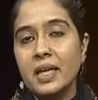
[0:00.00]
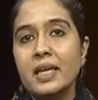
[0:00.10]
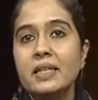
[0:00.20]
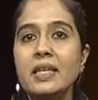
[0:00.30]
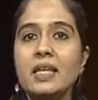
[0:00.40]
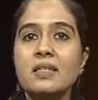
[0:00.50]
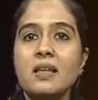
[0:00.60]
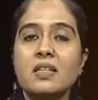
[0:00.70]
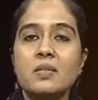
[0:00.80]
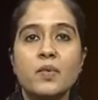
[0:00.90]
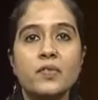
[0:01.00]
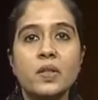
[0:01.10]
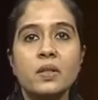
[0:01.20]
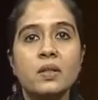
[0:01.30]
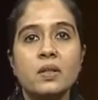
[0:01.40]
these are some of
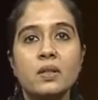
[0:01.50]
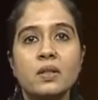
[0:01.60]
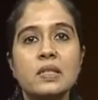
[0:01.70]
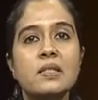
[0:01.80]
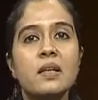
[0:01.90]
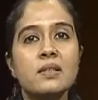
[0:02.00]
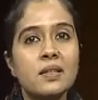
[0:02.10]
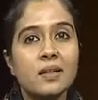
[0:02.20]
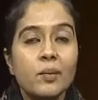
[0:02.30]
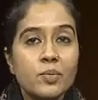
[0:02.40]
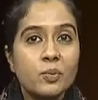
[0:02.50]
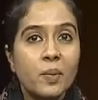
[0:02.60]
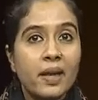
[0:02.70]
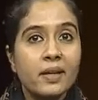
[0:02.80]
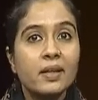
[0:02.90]
the uh, concerns that come to
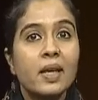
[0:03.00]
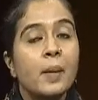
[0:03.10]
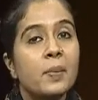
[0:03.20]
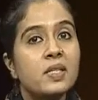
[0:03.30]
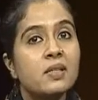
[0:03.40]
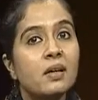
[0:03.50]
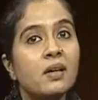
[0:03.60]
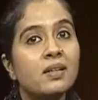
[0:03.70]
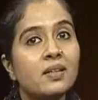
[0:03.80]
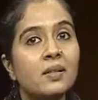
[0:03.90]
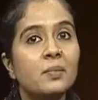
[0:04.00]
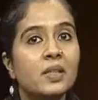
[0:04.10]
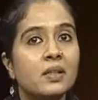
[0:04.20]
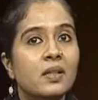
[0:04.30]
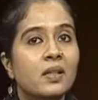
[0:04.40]
mind. But here,
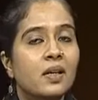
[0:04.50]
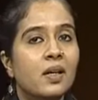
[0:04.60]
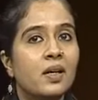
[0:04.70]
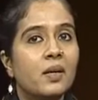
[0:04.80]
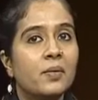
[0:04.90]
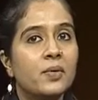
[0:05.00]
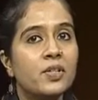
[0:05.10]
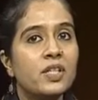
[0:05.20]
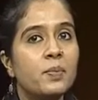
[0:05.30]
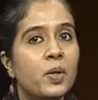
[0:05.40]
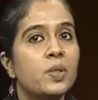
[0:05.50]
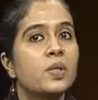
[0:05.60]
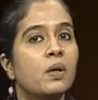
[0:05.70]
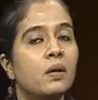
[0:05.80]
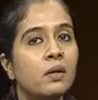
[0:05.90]
Gilman uh, you see, because
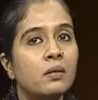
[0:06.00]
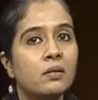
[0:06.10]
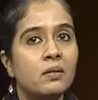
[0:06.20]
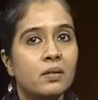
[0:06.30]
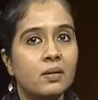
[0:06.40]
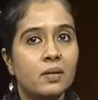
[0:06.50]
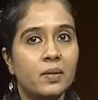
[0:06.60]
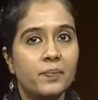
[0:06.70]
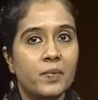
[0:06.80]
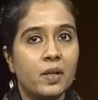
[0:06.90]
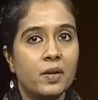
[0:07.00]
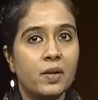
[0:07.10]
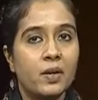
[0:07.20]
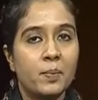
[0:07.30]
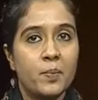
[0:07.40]
her uh, um,
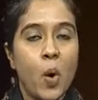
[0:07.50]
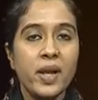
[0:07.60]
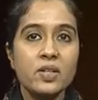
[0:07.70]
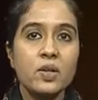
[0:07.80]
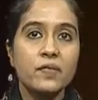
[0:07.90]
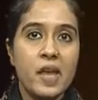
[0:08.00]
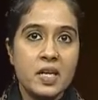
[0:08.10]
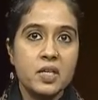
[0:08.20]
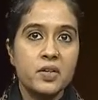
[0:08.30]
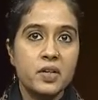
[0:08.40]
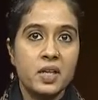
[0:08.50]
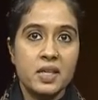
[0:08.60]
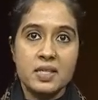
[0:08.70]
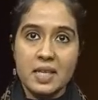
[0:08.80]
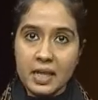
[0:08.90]
uh, point of entry
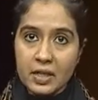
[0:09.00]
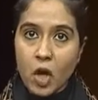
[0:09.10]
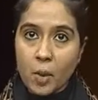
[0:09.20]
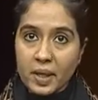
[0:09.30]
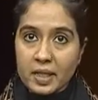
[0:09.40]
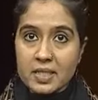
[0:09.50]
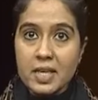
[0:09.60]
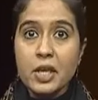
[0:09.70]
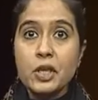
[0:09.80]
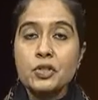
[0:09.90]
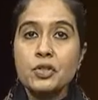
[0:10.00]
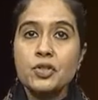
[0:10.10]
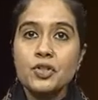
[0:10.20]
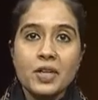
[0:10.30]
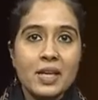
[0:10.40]
is economics, so
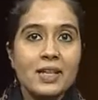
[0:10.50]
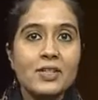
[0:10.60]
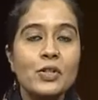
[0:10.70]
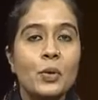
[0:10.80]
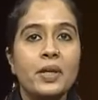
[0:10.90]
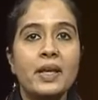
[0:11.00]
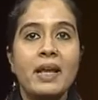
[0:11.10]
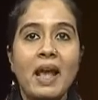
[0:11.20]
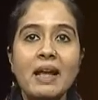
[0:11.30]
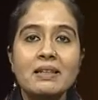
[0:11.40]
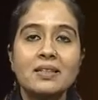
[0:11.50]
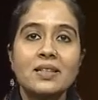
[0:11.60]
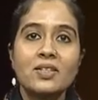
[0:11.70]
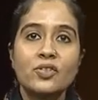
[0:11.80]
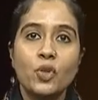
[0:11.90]
she is looking at
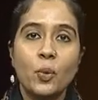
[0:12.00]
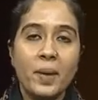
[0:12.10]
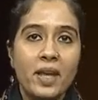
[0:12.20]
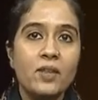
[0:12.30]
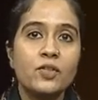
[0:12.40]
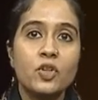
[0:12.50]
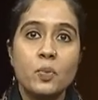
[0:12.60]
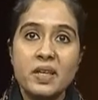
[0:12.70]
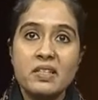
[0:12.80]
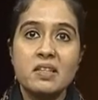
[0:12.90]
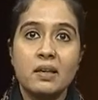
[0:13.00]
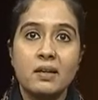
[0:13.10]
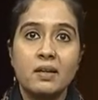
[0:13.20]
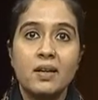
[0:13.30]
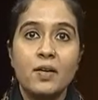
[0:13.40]
this domain of the
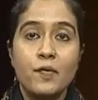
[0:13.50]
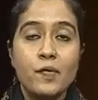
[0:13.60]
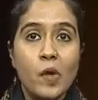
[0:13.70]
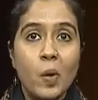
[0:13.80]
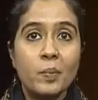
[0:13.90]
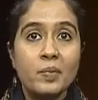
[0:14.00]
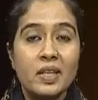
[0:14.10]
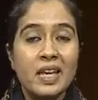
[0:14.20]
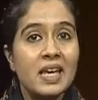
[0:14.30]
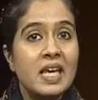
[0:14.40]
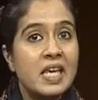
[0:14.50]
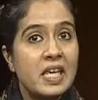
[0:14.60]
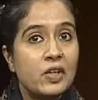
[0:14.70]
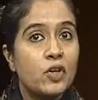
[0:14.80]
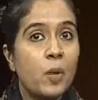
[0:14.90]
domestic from the
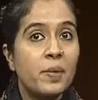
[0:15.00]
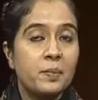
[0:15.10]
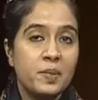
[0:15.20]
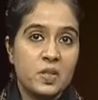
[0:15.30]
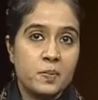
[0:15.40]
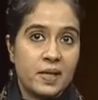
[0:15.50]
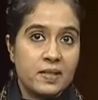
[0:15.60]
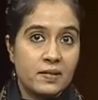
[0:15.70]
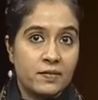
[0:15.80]
economic perspective